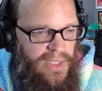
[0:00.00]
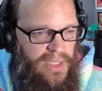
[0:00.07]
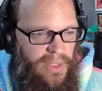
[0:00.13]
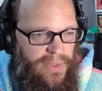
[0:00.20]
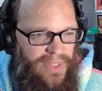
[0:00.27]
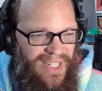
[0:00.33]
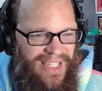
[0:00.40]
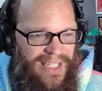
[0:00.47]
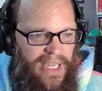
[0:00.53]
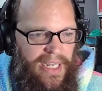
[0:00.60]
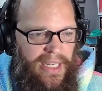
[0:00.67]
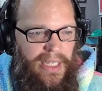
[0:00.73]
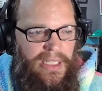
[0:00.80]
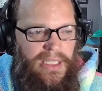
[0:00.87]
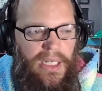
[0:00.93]
She said it was
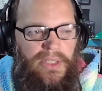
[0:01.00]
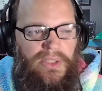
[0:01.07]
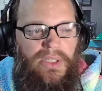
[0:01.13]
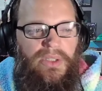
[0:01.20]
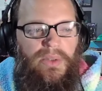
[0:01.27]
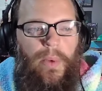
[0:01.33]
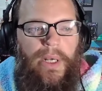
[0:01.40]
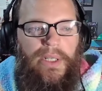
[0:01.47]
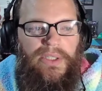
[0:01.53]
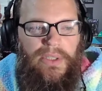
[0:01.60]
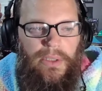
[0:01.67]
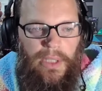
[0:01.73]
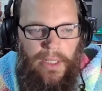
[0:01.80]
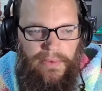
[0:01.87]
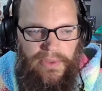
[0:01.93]
exciting and touching to watch
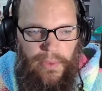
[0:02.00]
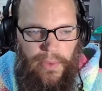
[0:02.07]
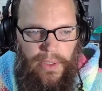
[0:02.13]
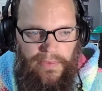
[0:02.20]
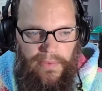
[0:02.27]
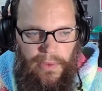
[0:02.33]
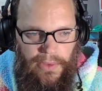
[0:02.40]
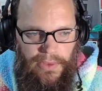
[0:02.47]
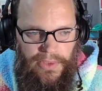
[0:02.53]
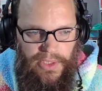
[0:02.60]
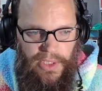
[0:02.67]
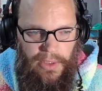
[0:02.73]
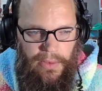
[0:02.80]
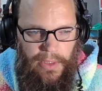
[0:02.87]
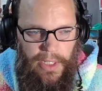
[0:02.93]
their love story unfold on the
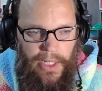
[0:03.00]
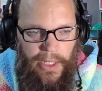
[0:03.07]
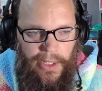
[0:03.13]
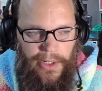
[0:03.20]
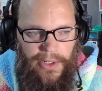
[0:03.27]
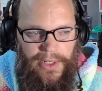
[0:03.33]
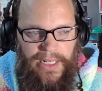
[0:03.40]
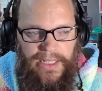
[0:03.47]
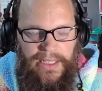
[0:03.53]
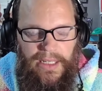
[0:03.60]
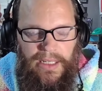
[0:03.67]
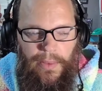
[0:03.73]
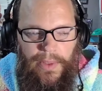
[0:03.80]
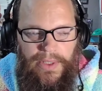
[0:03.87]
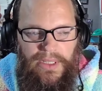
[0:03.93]
show. Her dad said
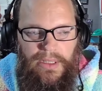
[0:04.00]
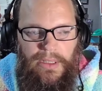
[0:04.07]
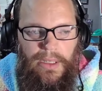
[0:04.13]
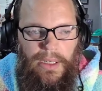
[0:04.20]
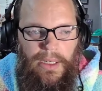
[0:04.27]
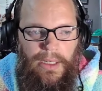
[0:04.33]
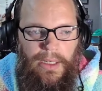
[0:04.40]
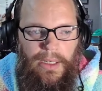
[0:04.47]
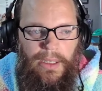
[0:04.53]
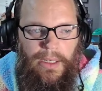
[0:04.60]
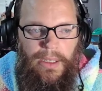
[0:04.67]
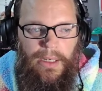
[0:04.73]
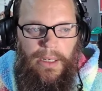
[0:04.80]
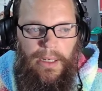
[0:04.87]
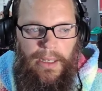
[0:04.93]
he wasn't
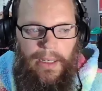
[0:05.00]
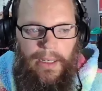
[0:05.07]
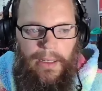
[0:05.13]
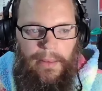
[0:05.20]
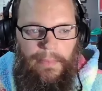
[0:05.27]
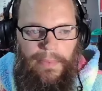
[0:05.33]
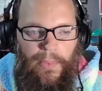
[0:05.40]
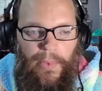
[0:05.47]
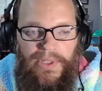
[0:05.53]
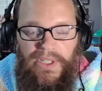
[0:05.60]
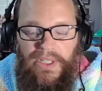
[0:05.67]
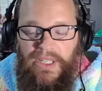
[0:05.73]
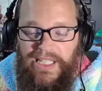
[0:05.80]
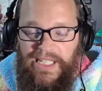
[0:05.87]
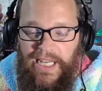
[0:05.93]
um
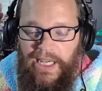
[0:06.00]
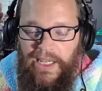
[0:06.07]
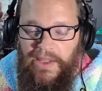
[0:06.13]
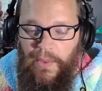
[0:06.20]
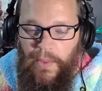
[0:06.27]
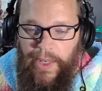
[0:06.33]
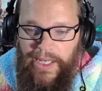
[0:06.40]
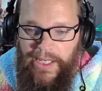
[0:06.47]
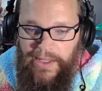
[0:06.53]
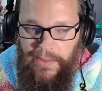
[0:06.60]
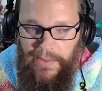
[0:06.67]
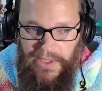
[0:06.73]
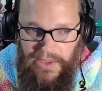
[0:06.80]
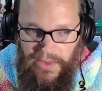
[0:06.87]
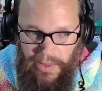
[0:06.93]
wasn't exactly the way he
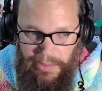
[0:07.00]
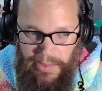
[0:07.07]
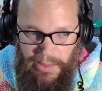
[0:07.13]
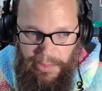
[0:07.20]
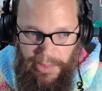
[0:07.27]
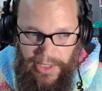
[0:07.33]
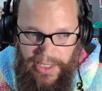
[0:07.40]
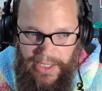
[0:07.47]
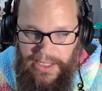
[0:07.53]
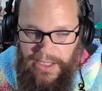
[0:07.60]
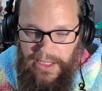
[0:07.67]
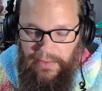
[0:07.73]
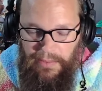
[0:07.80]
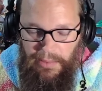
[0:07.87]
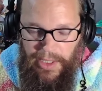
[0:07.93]
was scripted, but he
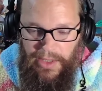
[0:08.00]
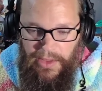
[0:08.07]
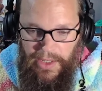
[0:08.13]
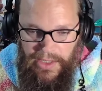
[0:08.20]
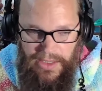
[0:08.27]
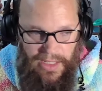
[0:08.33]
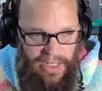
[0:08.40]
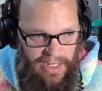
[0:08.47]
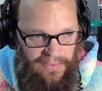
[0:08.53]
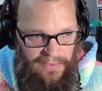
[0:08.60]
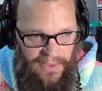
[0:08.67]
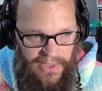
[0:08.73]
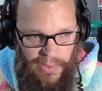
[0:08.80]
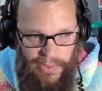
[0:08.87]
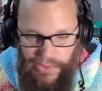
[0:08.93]
saved money thanks to
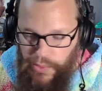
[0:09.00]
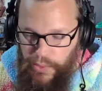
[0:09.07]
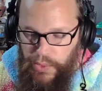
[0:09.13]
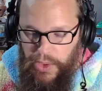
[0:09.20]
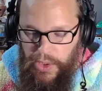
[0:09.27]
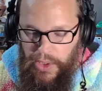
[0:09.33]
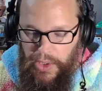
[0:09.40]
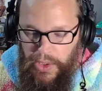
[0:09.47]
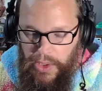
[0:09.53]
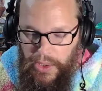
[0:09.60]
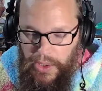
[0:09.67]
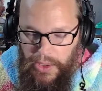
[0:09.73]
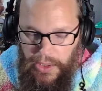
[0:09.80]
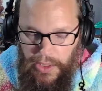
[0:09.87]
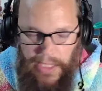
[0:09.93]
Netflix, which was
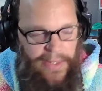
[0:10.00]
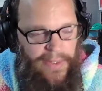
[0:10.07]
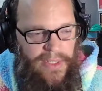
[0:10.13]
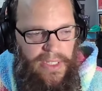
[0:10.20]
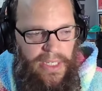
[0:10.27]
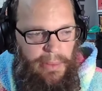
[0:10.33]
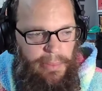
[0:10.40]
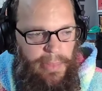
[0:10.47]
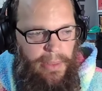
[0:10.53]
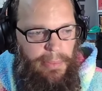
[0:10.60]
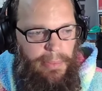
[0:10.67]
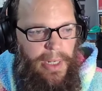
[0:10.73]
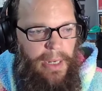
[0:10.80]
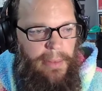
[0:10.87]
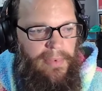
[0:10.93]
hilarious. Got a
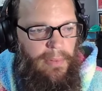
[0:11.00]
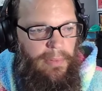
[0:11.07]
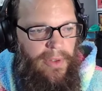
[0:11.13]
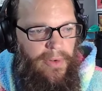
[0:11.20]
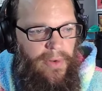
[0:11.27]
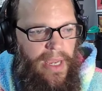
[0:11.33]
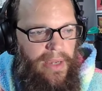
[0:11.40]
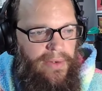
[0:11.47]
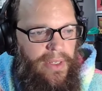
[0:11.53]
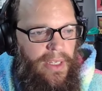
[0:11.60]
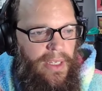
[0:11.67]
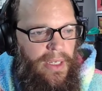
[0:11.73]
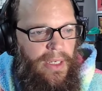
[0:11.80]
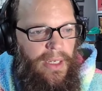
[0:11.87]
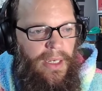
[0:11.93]
big pop from the crowd.
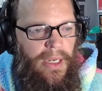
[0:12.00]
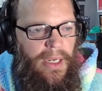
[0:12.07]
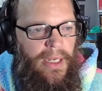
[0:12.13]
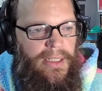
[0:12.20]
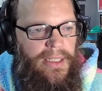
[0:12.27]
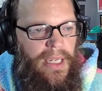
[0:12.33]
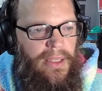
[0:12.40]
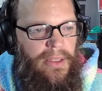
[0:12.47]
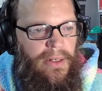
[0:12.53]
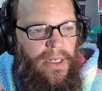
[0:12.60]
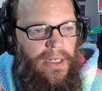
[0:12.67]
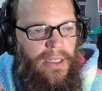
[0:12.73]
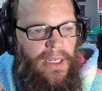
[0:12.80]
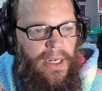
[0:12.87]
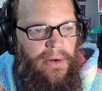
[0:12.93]
Uh, Taylor
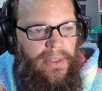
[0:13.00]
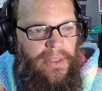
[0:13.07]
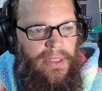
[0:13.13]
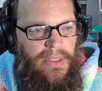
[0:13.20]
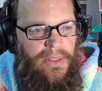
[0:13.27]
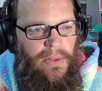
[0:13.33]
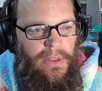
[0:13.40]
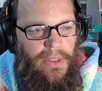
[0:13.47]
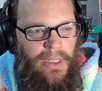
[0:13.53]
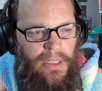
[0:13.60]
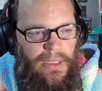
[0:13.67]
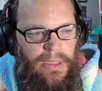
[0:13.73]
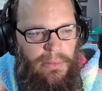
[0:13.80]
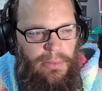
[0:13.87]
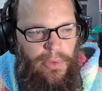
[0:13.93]
and Garrett, these two are
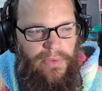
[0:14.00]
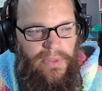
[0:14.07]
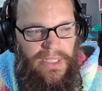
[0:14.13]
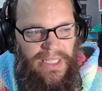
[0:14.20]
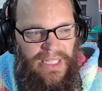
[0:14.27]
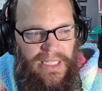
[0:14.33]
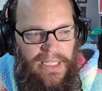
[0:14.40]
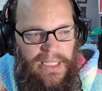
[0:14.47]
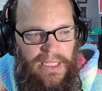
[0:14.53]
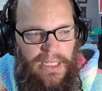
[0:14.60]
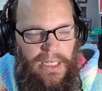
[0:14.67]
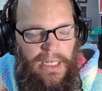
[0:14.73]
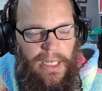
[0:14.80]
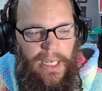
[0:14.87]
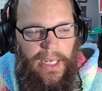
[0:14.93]
looking to move to
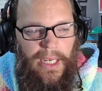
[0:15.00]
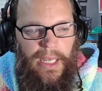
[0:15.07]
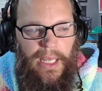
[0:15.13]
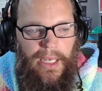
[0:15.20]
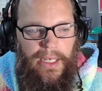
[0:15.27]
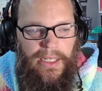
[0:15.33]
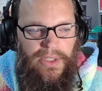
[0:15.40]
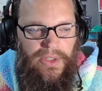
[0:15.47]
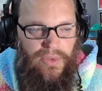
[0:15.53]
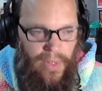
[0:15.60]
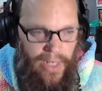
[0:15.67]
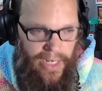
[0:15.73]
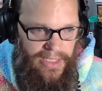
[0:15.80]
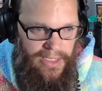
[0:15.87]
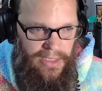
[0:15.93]
DC. Uh, he
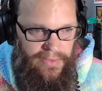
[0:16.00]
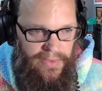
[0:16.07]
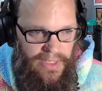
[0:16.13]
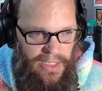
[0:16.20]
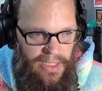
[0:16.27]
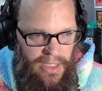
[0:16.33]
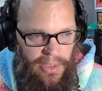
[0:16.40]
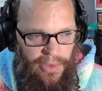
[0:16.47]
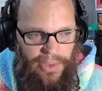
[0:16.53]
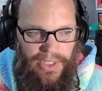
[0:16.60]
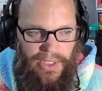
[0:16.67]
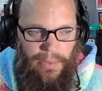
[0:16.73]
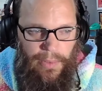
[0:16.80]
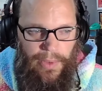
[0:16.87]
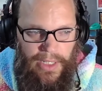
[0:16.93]
tried to live in San Diego, it
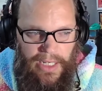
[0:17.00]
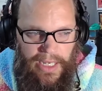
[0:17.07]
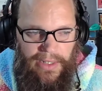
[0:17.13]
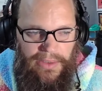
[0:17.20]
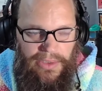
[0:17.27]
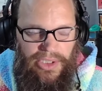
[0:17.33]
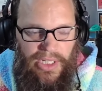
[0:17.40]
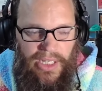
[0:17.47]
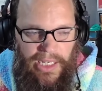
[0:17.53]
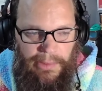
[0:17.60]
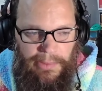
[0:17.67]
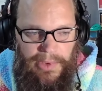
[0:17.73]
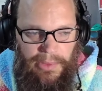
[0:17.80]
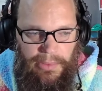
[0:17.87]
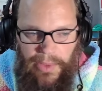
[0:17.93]
didn't work out, and she
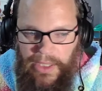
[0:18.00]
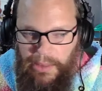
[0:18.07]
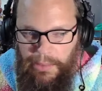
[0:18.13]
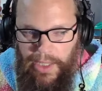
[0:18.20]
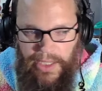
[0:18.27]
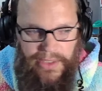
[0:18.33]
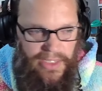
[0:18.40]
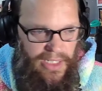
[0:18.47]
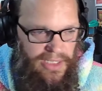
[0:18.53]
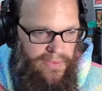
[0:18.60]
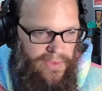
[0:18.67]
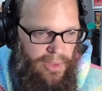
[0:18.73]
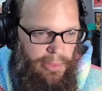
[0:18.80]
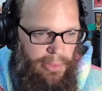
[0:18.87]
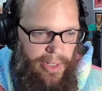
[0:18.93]
helped him. We get a montage
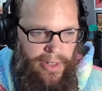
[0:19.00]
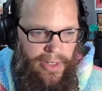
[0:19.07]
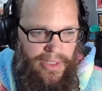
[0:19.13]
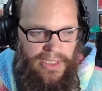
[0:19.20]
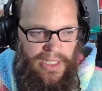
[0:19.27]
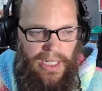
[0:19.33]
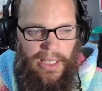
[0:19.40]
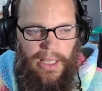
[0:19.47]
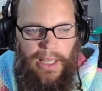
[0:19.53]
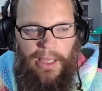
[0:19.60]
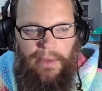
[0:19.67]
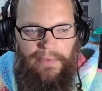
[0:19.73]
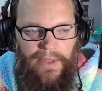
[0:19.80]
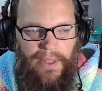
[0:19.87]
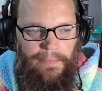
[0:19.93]
of their marriage. I
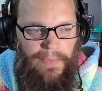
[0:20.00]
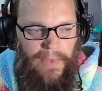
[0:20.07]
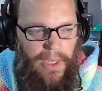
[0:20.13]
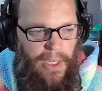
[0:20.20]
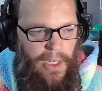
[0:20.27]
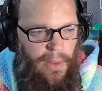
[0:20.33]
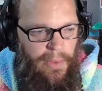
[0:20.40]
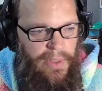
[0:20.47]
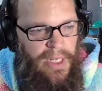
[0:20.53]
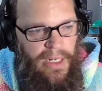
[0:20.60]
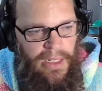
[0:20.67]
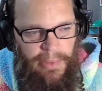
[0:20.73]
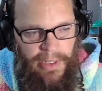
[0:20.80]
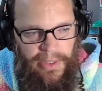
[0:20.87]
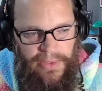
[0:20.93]
love them. We
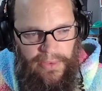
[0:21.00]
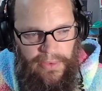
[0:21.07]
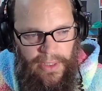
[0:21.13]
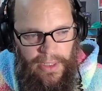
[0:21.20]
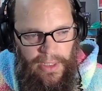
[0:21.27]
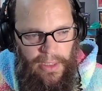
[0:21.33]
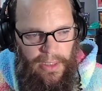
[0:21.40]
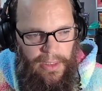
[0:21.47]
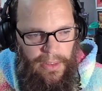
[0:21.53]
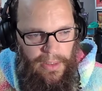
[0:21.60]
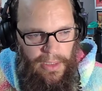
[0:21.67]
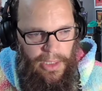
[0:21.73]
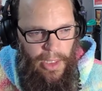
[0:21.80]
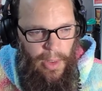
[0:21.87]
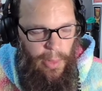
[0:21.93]
talk about the uh,
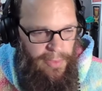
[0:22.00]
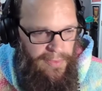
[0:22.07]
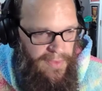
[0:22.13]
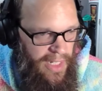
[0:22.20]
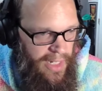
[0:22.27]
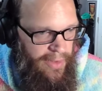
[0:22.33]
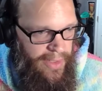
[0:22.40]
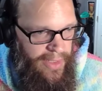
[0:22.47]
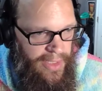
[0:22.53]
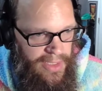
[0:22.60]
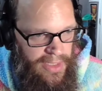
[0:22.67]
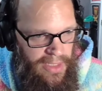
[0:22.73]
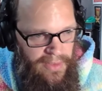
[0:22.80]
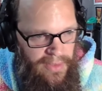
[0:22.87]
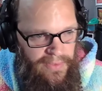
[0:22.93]
glow up of Garrett. He
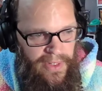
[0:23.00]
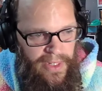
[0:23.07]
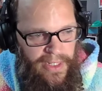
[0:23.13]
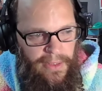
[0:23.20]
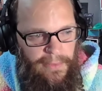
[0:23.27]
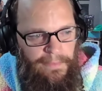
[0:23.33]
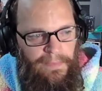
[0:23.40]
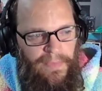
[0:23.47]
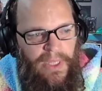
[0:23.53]
said he finding,